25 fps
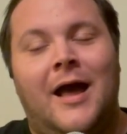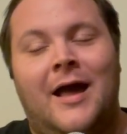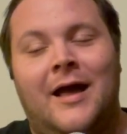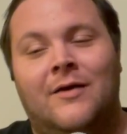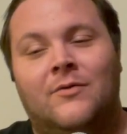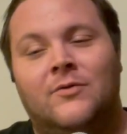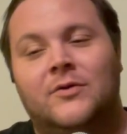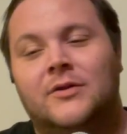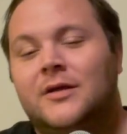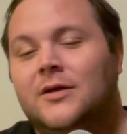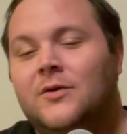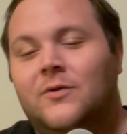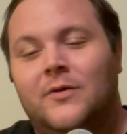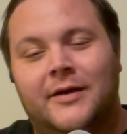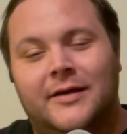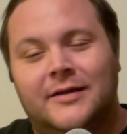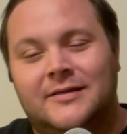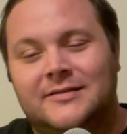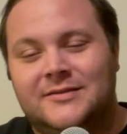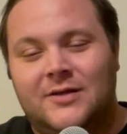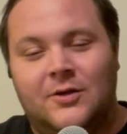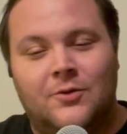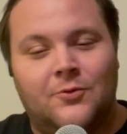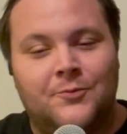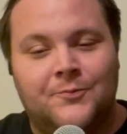really quick.
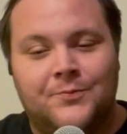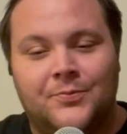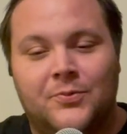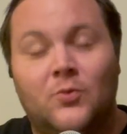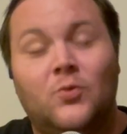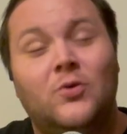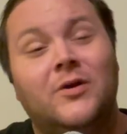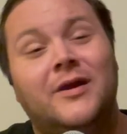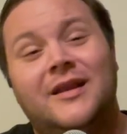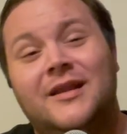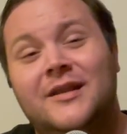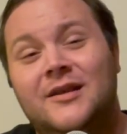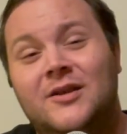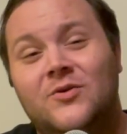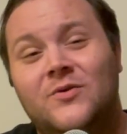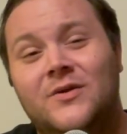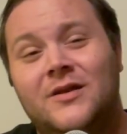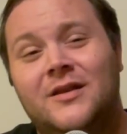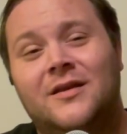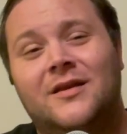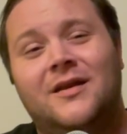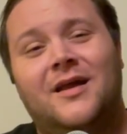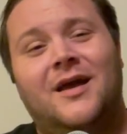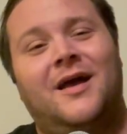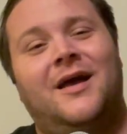So we'll get into it.
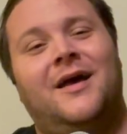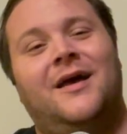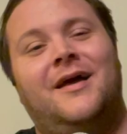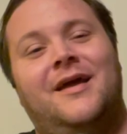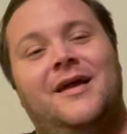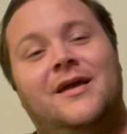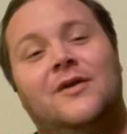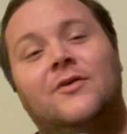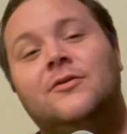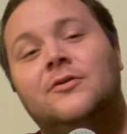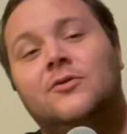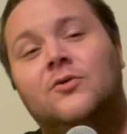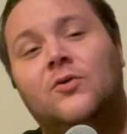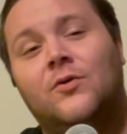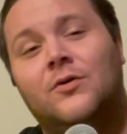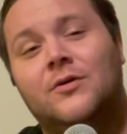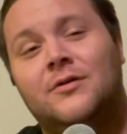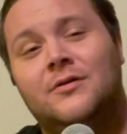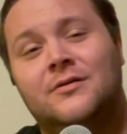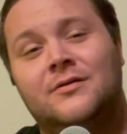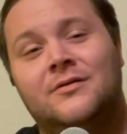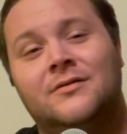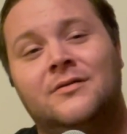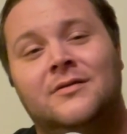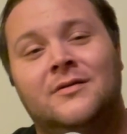Aaron
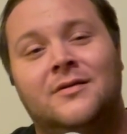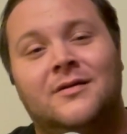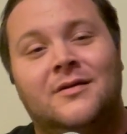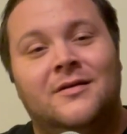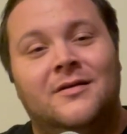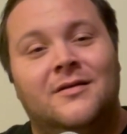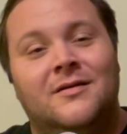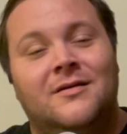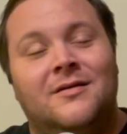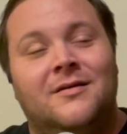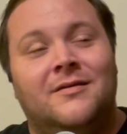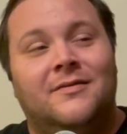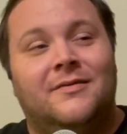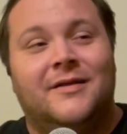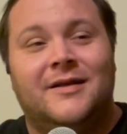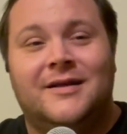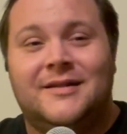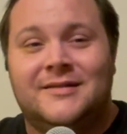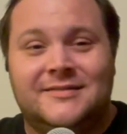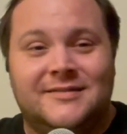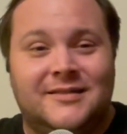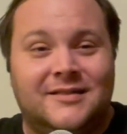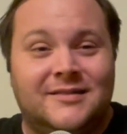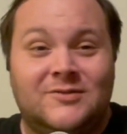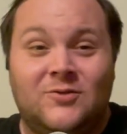Gordon, like I
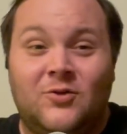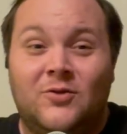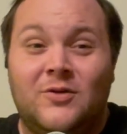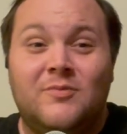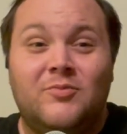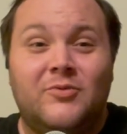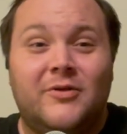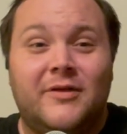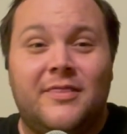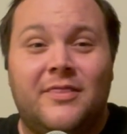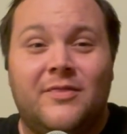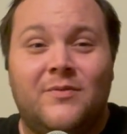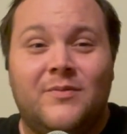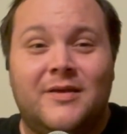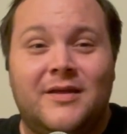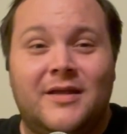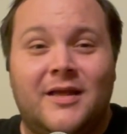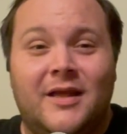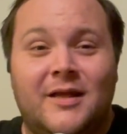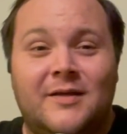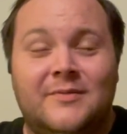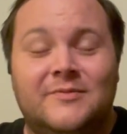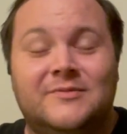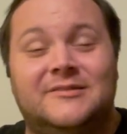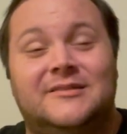said, he's only played three
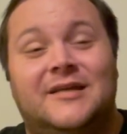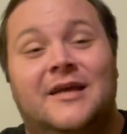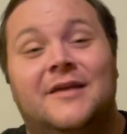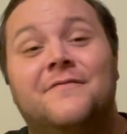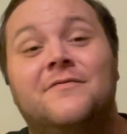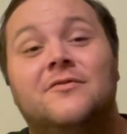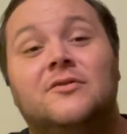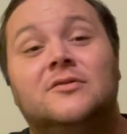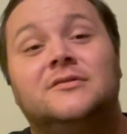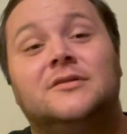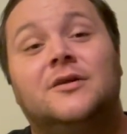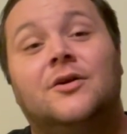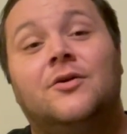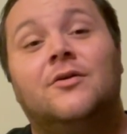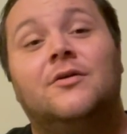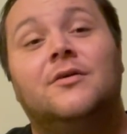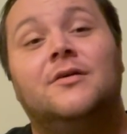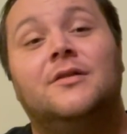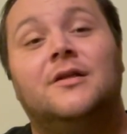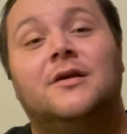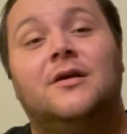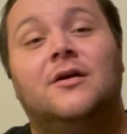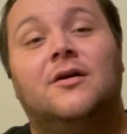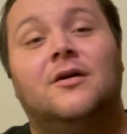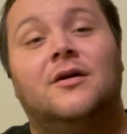games. Denver's
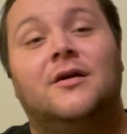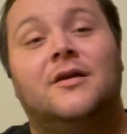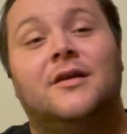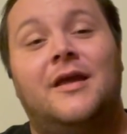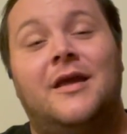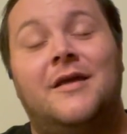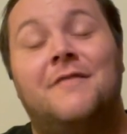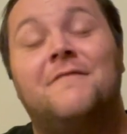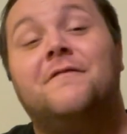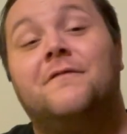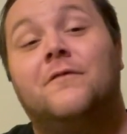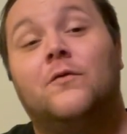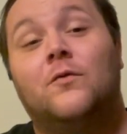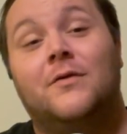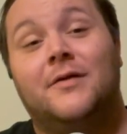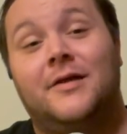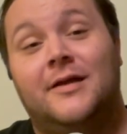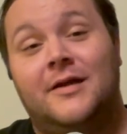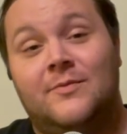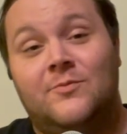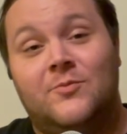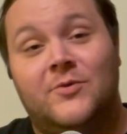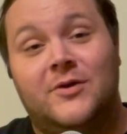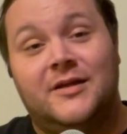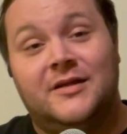currently on a
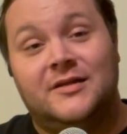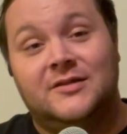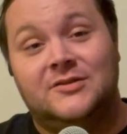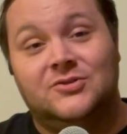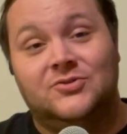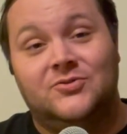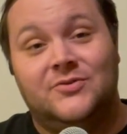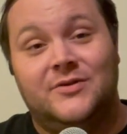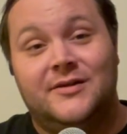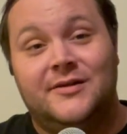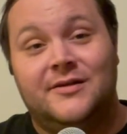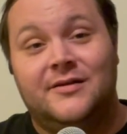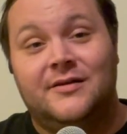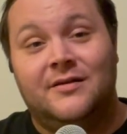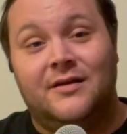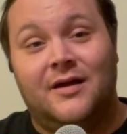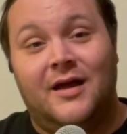four-game winning streak,